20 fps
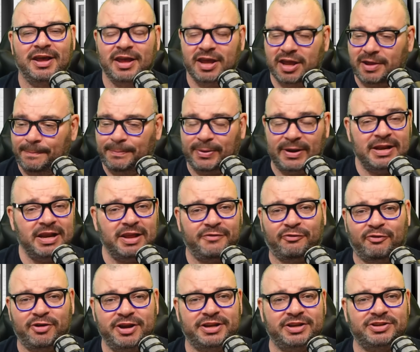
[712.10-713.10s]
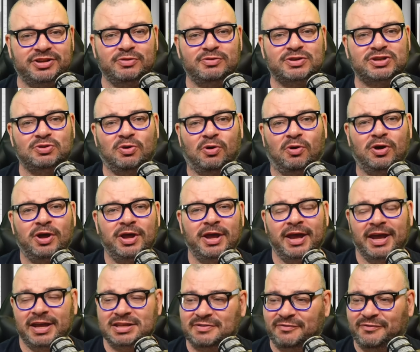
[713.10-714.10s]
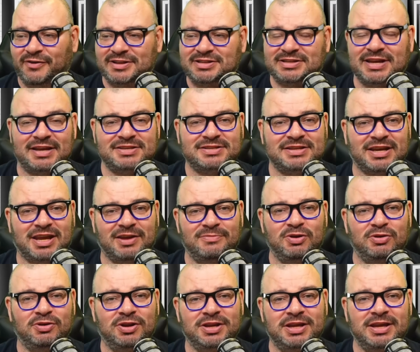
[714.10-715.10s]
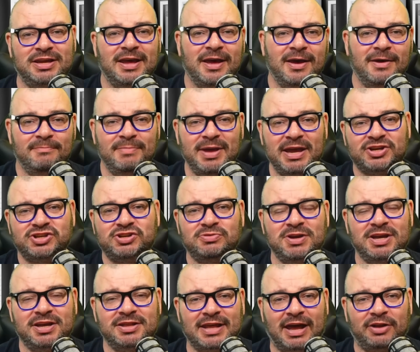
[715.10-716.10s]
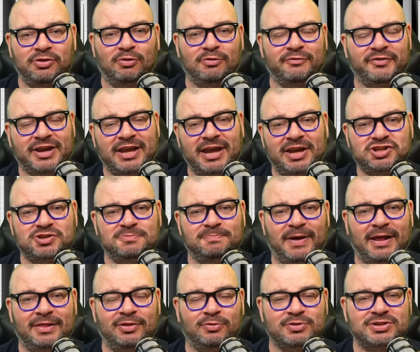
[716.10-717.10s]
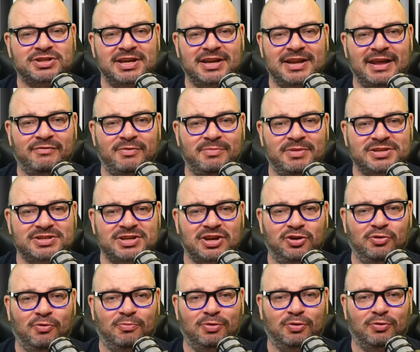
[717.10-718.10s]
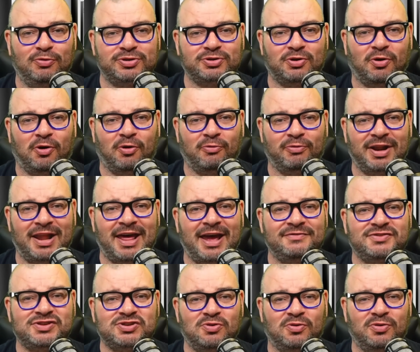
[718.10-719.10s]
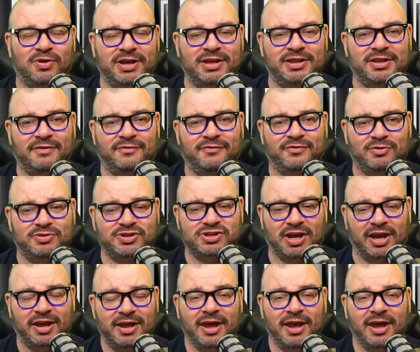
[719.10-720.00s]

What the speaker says: Completely free to do so. It's a fantastic community. Make sure you hit that notification bell though so you never miss an upload or a live show in the future.